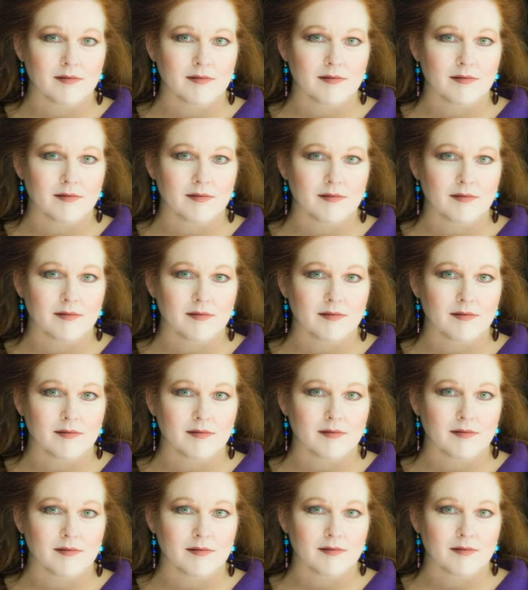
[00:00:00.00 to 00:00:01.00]

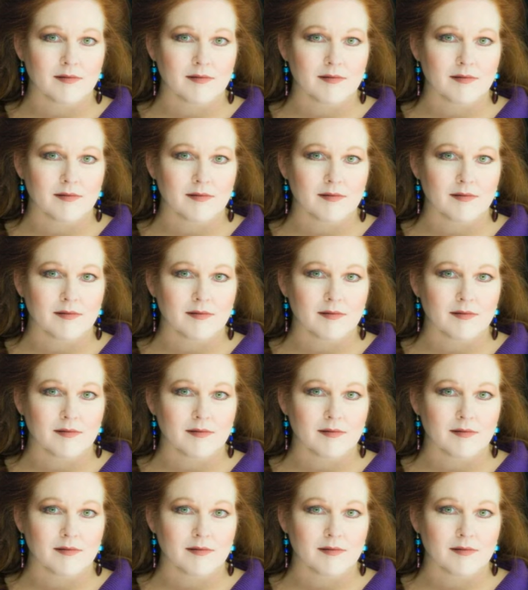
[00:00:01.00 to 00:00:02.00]

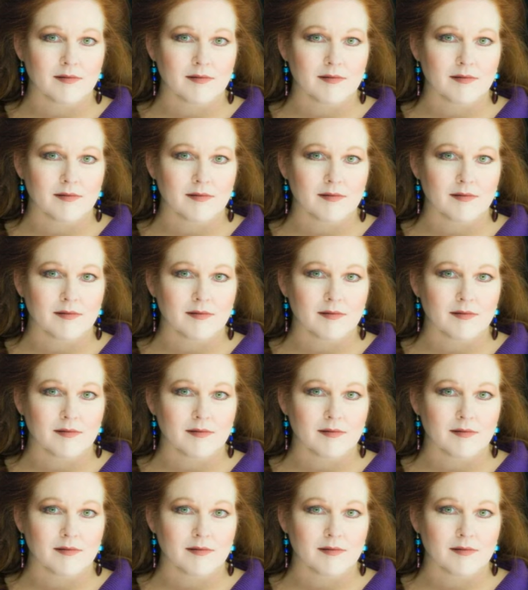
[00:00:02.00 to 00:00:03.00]

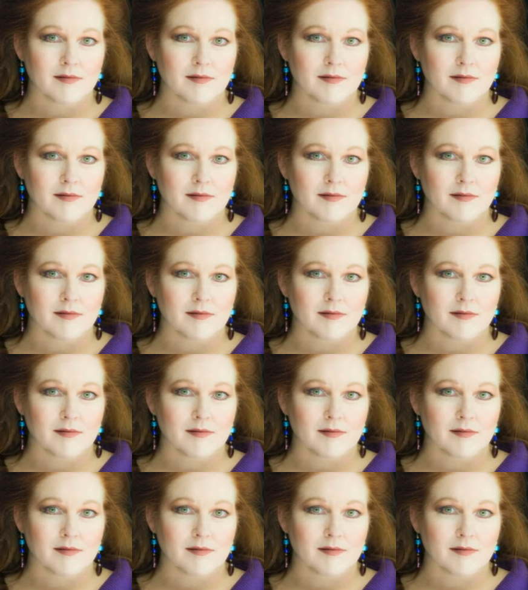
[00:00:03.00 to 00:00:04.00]

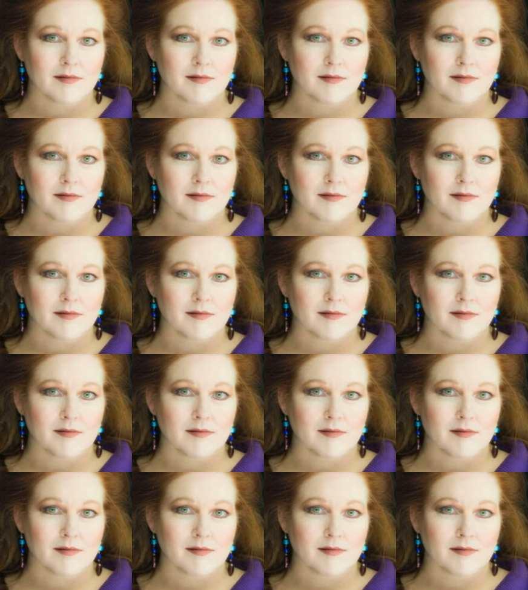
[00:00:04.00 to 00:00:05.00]

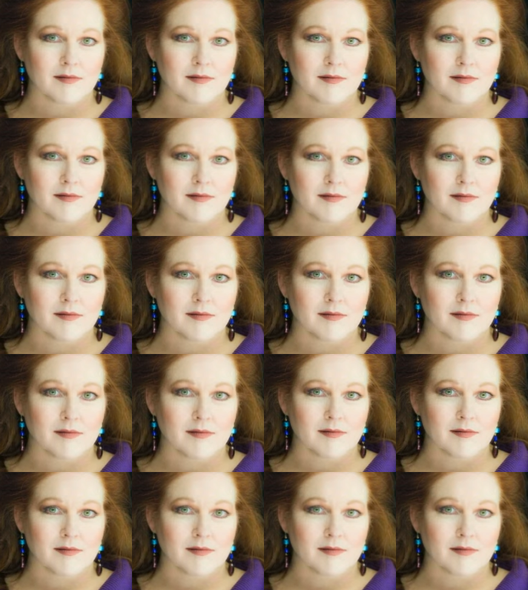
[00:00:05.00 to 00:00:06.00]

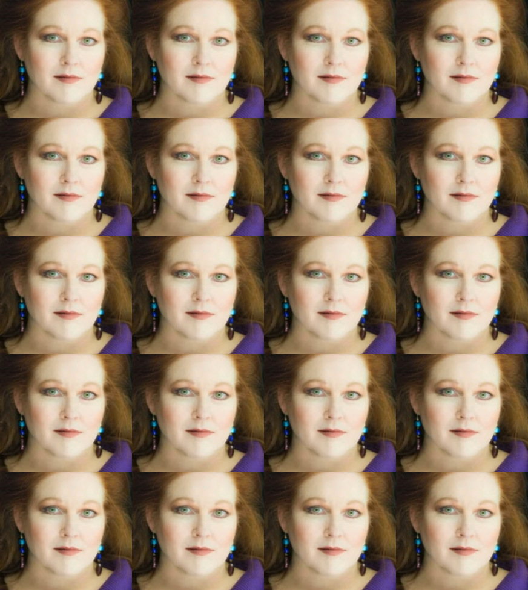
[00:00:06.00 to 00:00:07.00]

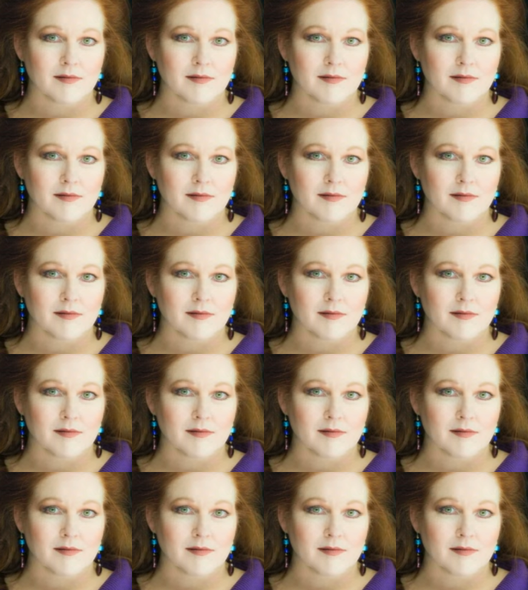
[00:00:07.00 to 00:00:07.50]
This is a still picture; no speech is visible.